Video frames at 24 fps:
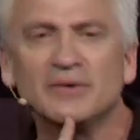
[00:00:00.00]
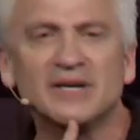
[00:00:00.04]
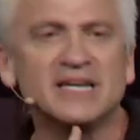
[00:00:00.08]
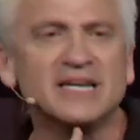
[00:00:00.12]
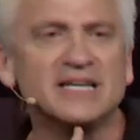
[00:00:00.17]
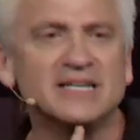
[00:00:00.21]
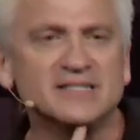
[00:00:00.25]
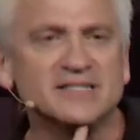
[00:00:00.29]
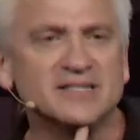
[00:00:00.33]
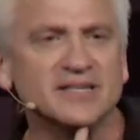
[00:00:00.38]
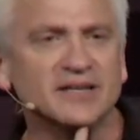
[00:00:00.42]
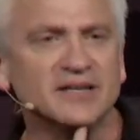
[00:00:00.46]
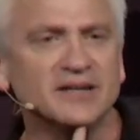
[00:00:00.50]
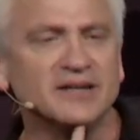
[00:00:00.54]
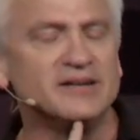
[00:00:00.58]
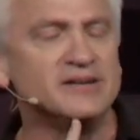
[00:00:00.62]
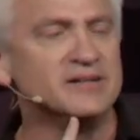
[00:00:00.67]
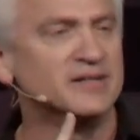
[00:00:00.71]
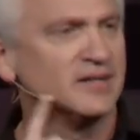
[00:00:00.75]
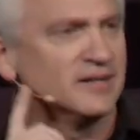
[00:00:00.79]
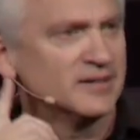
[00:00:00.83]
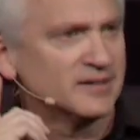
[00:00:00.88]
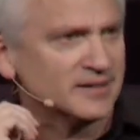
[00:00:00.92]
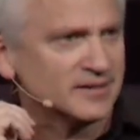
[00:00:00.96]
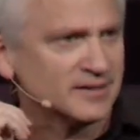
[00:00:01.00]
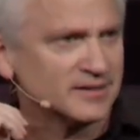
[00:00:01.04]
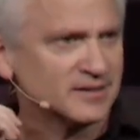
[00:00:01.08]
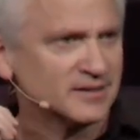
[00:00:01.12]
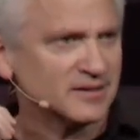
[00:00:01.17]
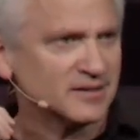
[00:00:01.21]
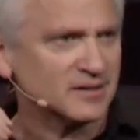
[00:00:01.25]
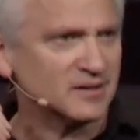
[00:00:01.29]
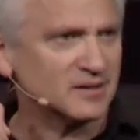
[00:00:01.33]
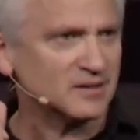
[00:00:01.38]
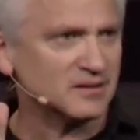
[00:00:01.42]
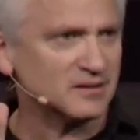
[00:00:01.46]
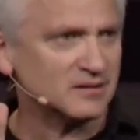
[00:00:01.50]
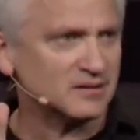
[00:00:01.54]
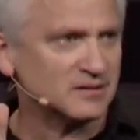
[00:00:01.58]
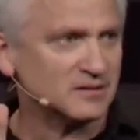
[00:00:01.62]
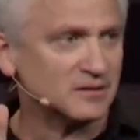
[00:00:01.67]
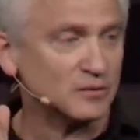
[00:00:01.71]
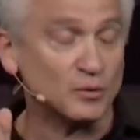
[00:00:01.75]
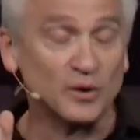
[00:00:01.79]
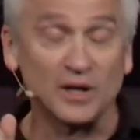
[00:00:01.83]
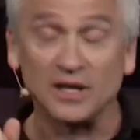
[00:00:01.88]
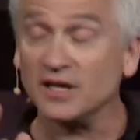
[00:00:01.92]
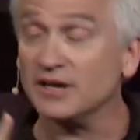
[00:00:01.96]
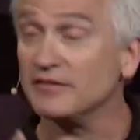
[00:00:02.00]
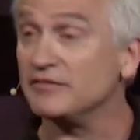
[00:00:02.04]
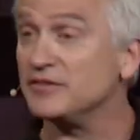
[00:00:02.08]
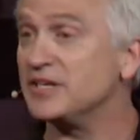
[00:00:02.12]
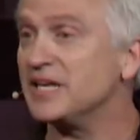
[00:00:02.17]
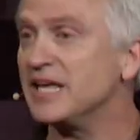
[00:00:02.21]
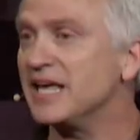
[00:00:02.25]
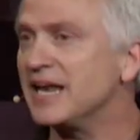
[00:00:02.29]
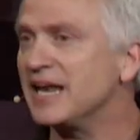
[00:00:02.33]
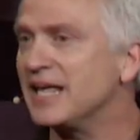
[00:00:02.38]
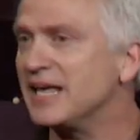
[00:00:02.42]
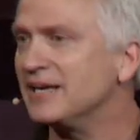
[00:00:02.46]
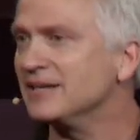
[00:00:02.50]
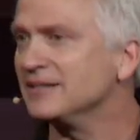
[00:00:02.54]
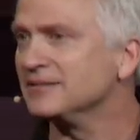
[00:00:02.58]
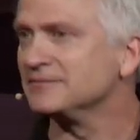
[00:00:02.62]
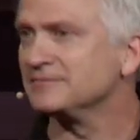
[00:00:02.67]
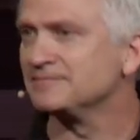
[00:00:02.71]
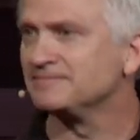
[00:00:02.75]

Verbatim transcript: me, and he said, We love you, Danny.